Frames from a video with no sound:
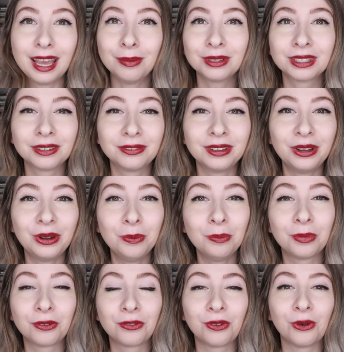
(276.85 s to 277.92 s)
able to
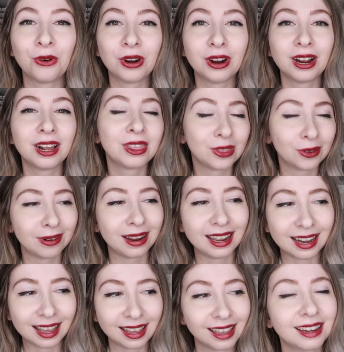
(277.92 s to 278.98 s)
film before the
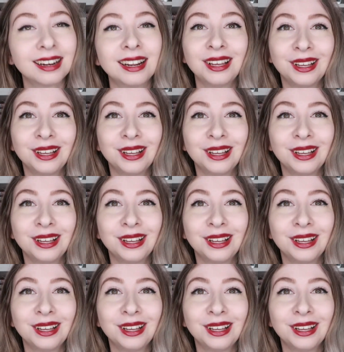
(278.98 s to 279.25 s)
rain hit.